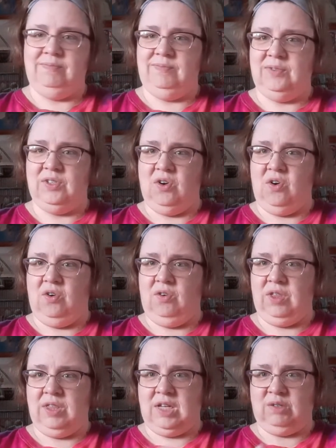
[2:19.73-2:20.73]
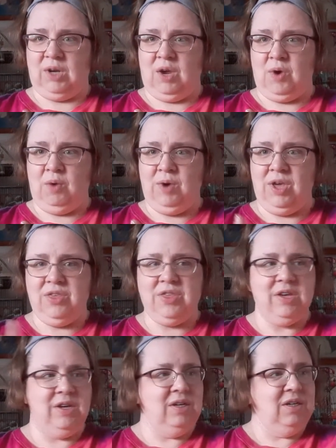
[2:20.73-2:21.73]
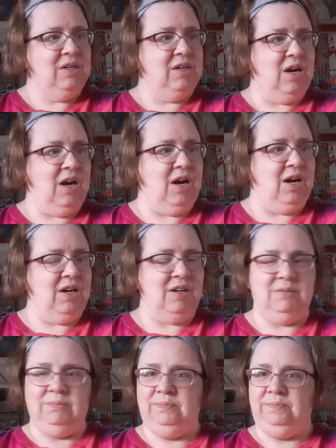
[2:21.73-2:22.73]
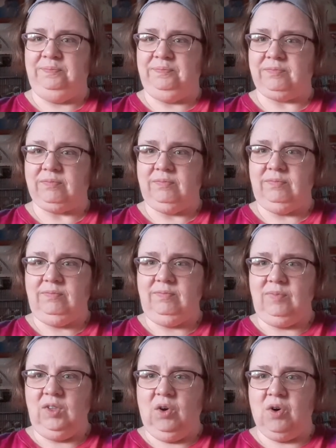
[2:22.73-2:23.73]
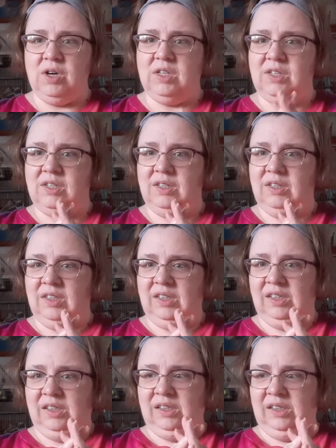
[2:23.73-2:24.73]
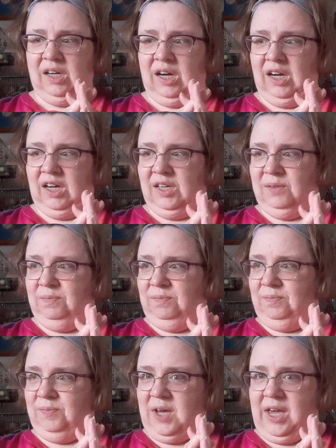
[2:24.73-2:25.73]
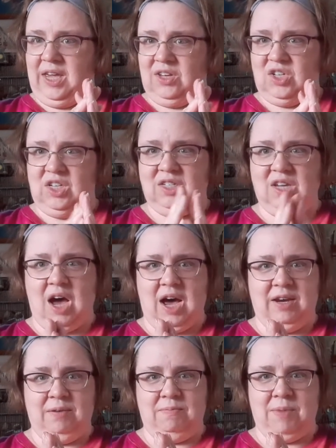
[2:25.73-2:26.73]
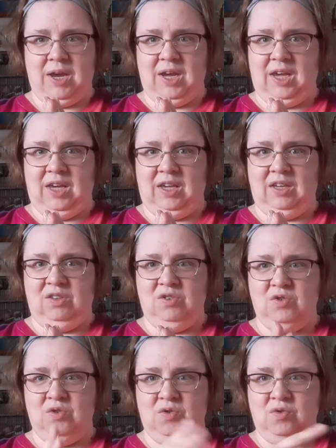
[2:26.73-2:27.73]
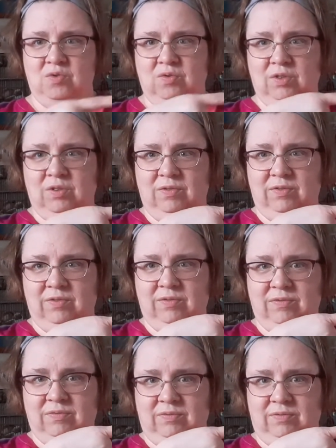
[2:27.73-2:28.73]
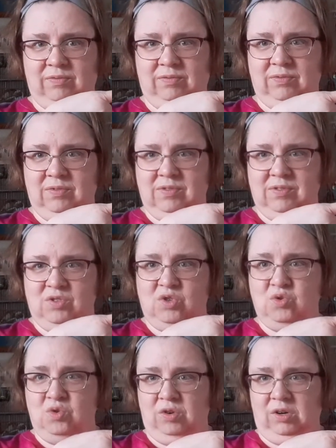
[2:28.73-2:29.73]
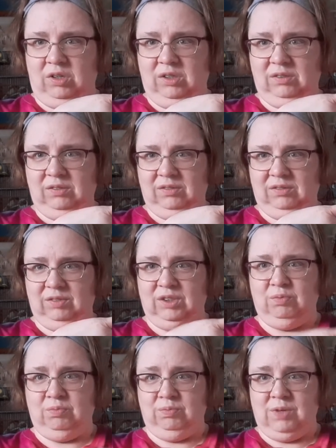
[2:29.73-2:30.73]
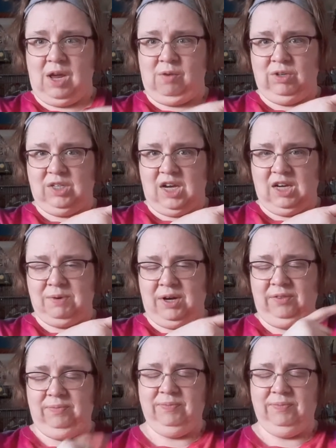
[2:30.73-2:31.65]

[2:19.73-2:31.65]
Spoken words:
So that's what I went with. Of course, I had just gotten my new tool, which I will talk about.